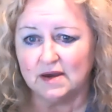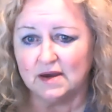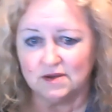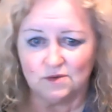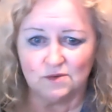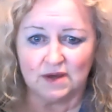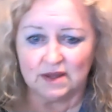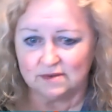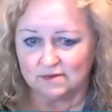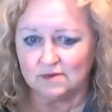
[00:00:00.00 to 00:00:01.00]
You
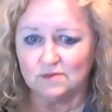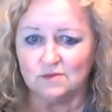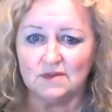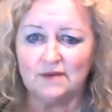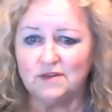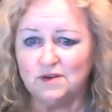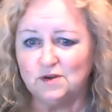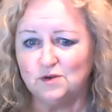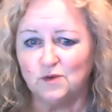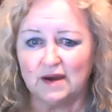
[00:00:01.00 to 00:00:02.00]
can, love the
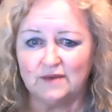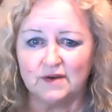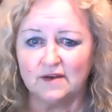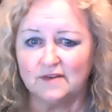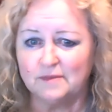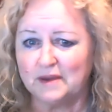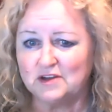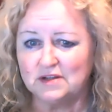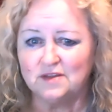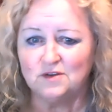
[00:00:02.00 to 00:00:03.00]
new graphic,
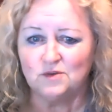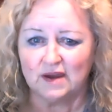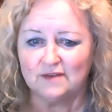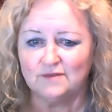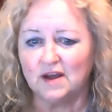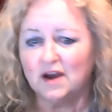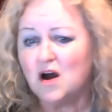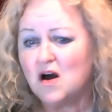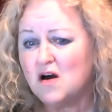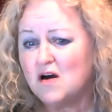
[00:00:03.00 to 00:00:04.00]
especially the dragonfly.
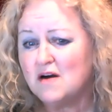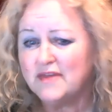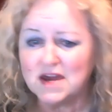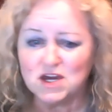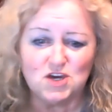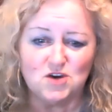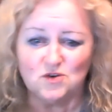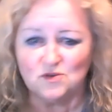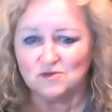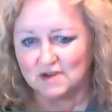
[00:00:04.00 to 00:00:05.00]
Oh, thank
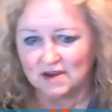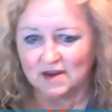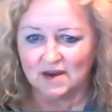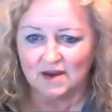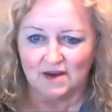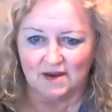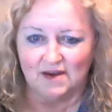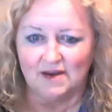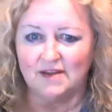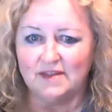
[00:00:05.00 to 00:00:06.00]
you.
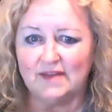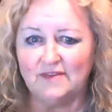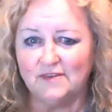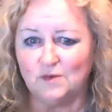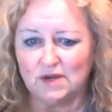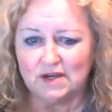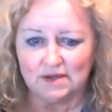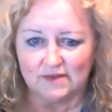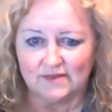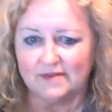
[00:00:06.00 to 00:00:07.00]
That's so
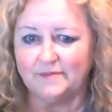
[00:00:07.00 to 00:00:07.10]
nice.